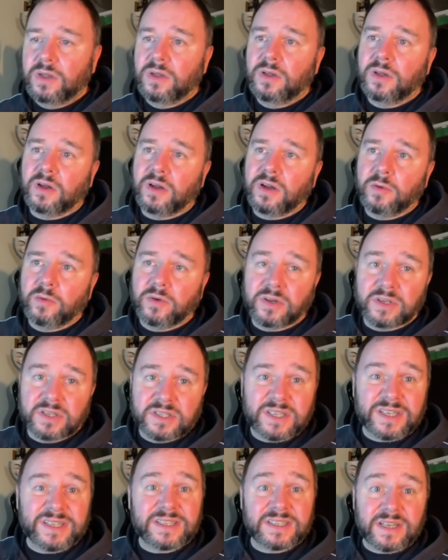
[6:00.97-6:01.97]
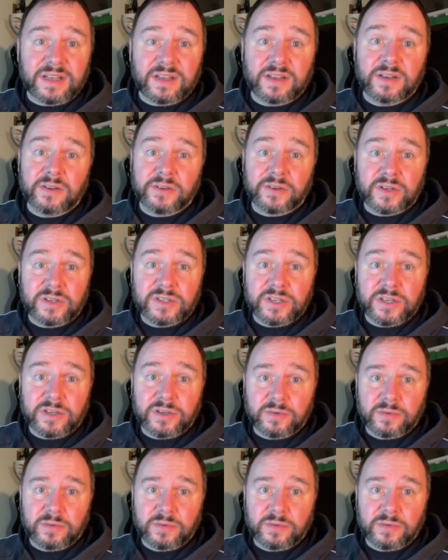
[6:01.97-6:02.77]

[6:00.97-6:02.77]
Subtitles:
All right. We've got a 16 and a 2.